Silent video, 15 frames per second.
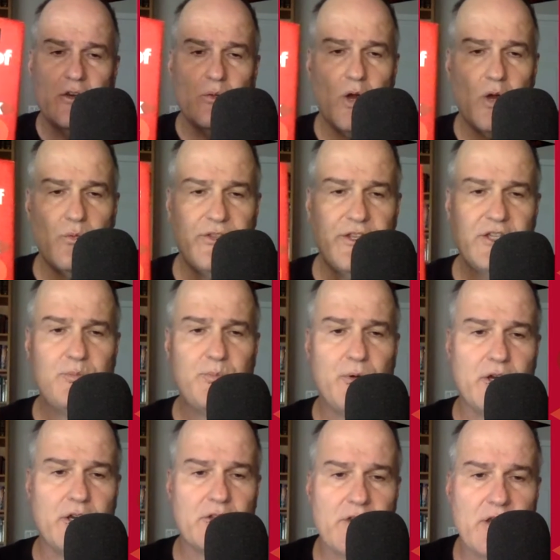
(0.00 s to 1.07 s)
wrote this
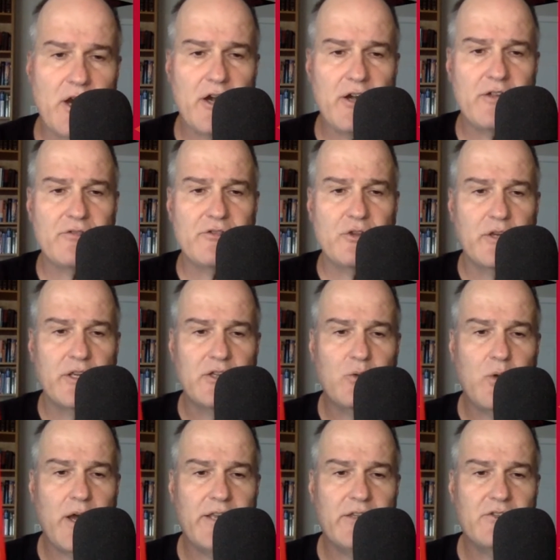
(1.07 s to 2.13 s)
book, The Art of Doing
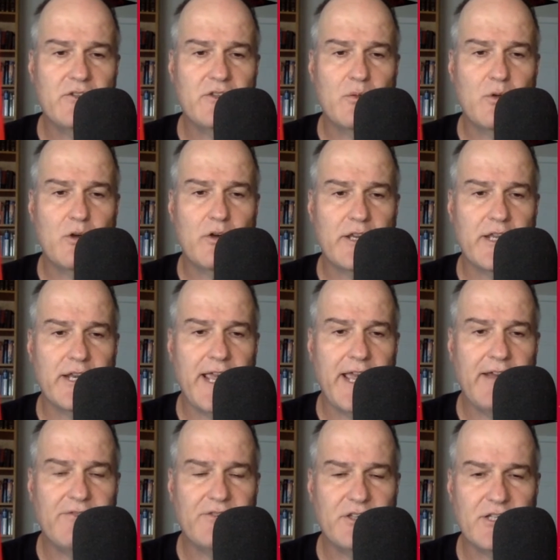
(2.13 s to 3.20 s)
Twice the Work in
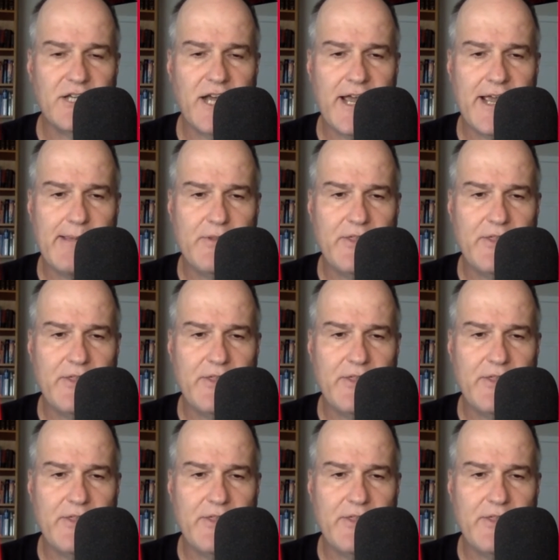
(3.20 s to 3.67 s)
Half the Time.